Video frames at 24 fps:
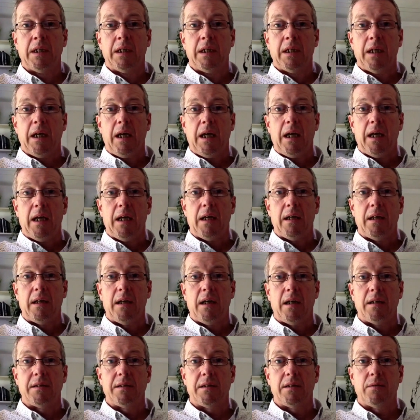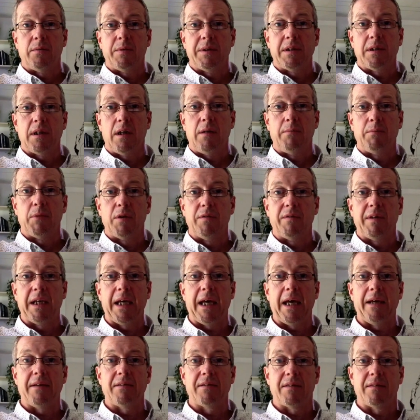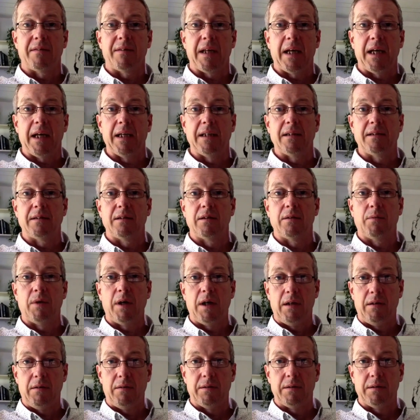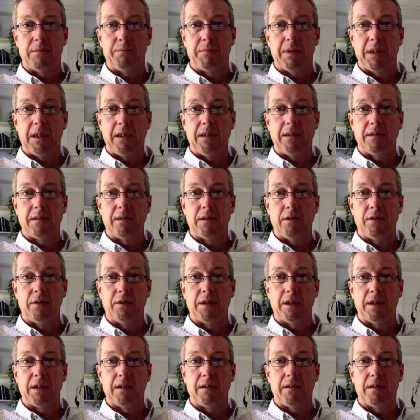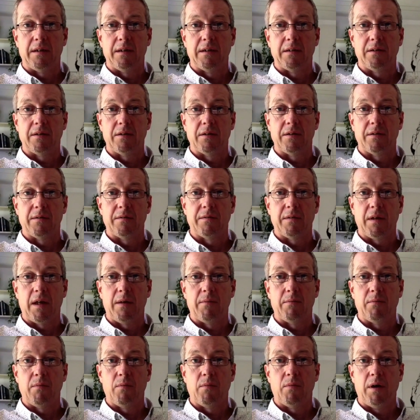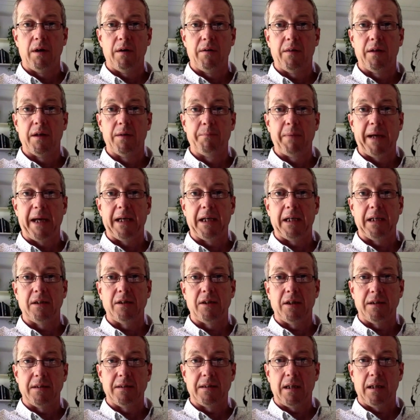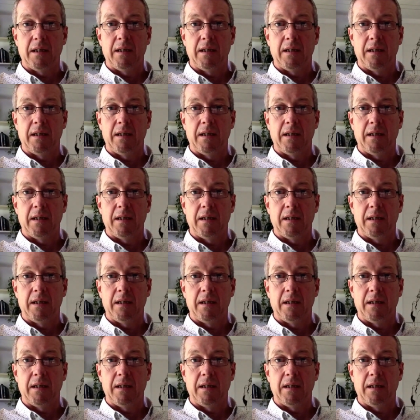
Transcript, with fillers: uh, until we start moving out of that into the world and begin to look at the sort of um, what the baggage is that